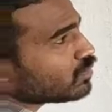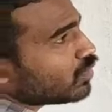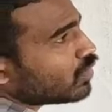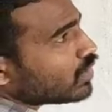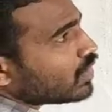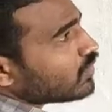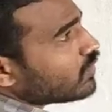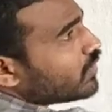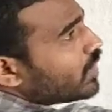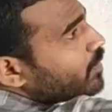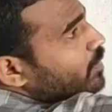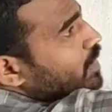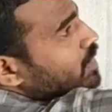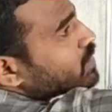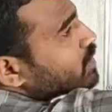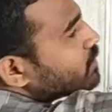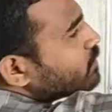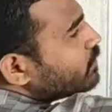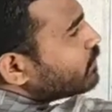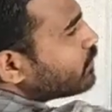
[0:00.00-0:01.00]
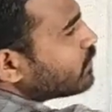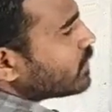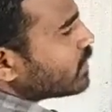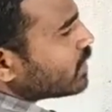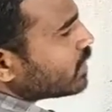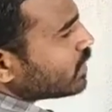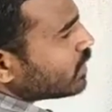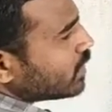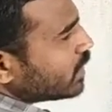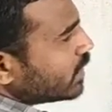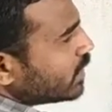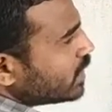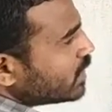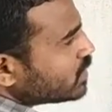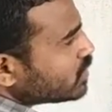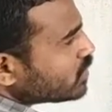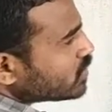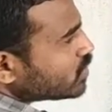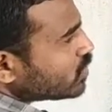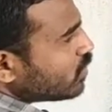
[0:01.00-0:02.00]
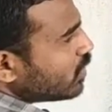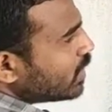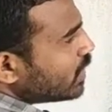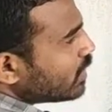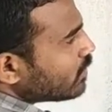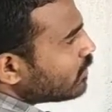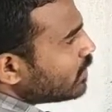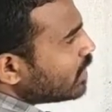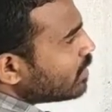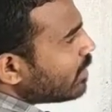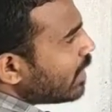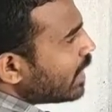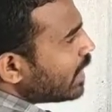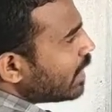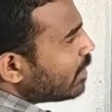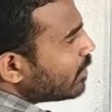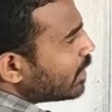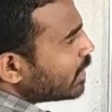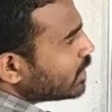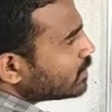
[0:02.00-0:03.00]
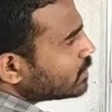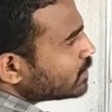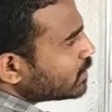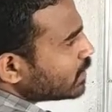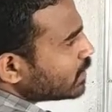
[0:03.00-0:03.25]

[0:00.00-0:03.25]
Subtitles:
mode of vibration, N is equals to what? V by lambda.